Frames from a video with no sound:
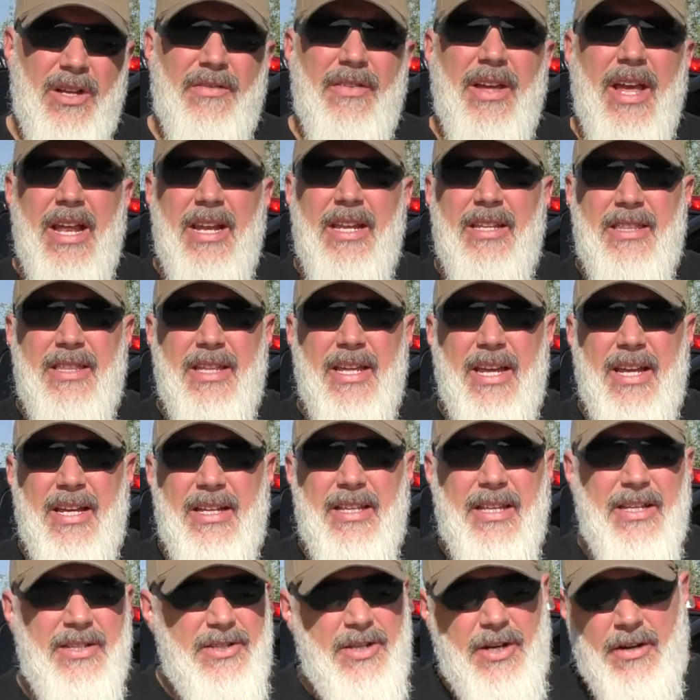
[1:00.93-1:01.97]
of
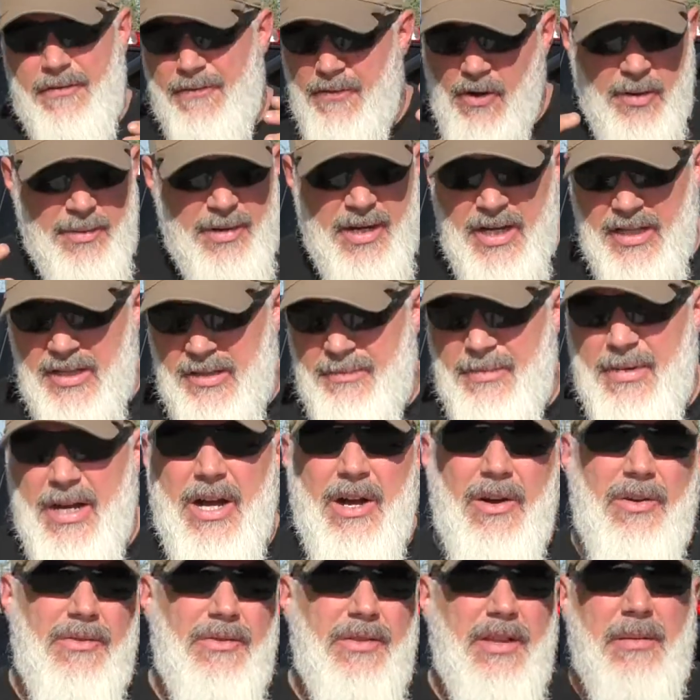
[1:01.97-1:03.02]
anything, they start foaming at the
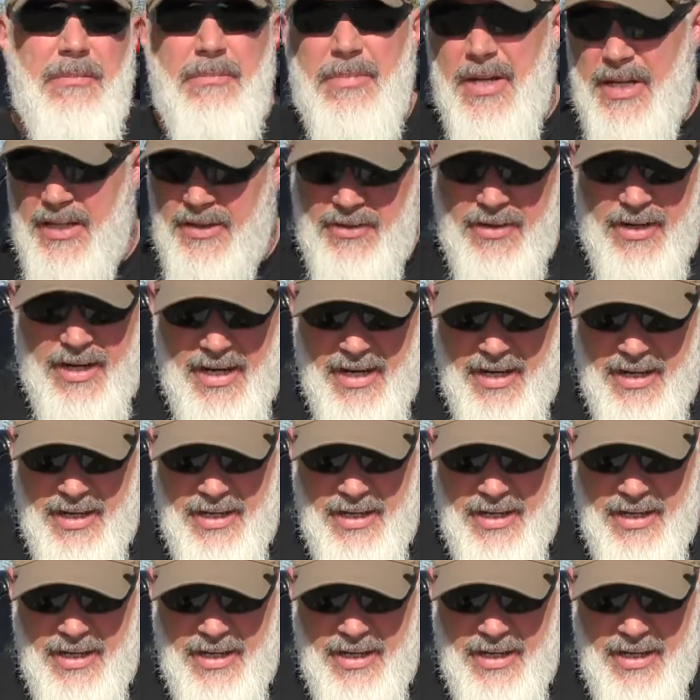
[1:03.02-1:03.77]
mouth, they beat their head